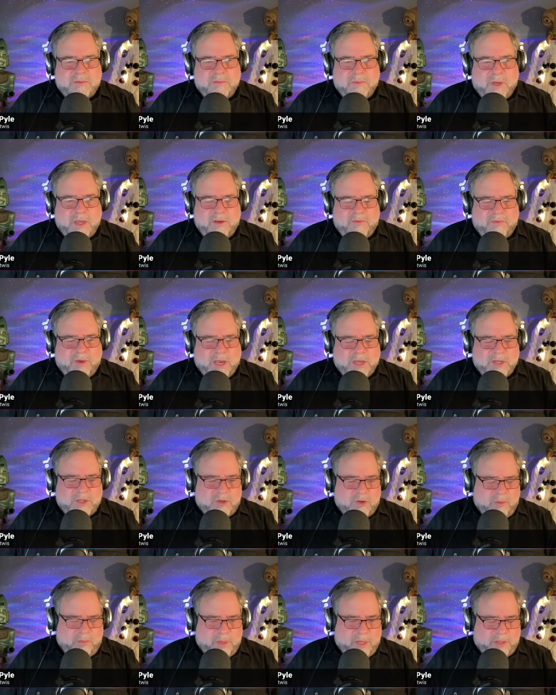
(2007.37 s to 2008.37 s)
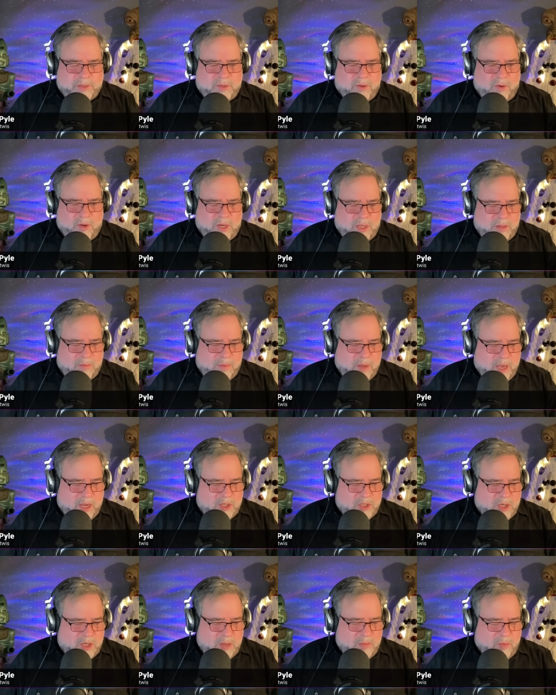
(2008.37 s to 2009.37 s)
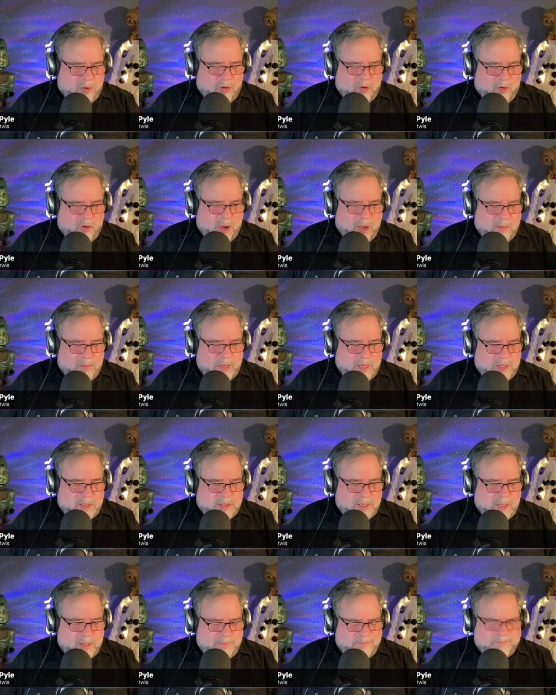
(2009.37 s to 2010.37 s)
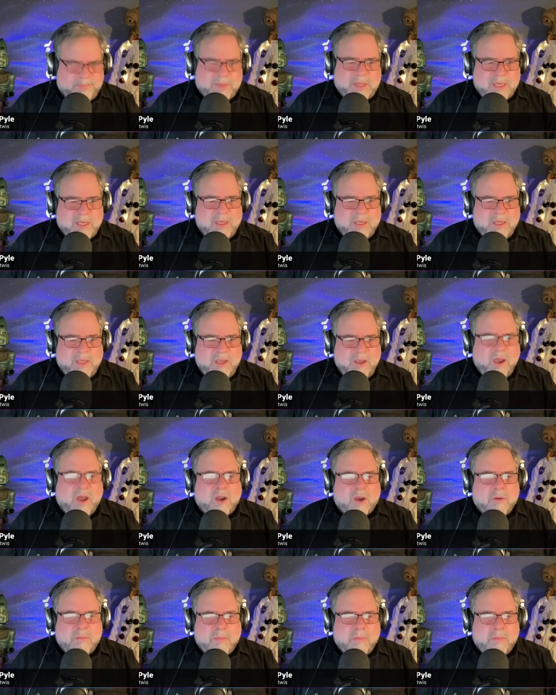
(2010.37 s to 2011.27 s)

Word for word: my advisor about going into the PhD program, and he said, "You ought to go